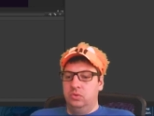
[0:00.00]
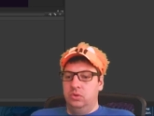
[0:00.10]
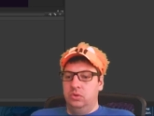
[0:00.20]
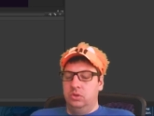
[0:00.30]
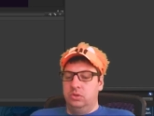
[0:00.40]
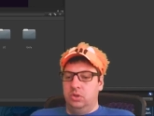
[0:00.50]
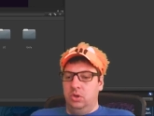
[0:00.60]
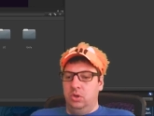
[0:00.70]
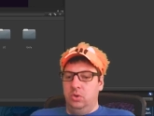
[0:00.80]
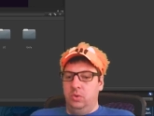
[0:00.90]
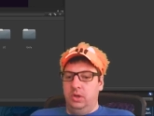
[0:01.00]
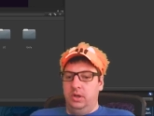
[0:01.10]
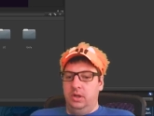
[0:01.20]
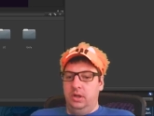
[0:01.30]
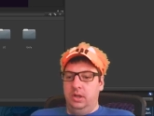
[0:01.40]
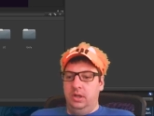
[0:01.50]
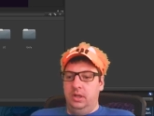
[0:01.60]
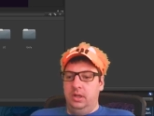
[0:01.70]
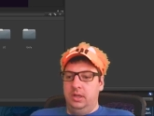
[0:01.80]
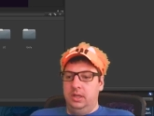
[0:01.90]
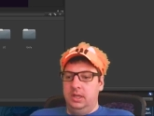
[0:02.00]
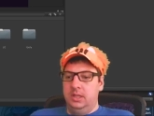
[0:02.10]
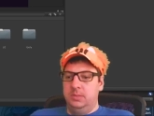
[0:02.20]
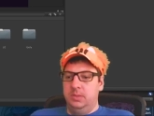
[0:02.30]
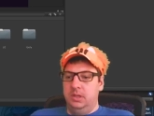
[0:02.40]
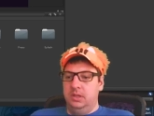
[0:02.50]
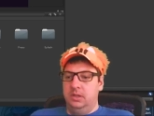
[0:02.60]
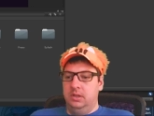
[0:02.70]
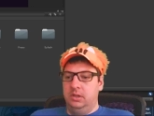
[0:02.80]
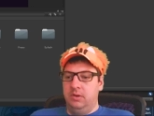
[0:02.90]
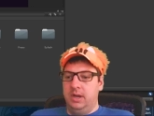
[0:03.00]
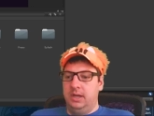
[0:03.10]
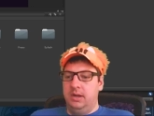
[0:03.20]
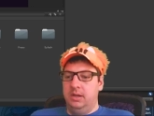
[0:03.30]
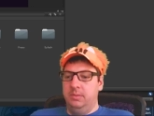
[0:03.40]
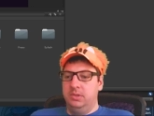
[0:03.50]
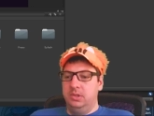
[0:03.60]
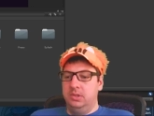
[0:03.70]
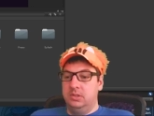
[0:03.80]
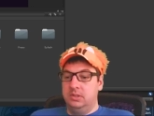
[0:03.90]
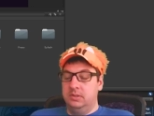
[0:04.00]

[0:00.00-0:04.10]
So he's been cranking out images,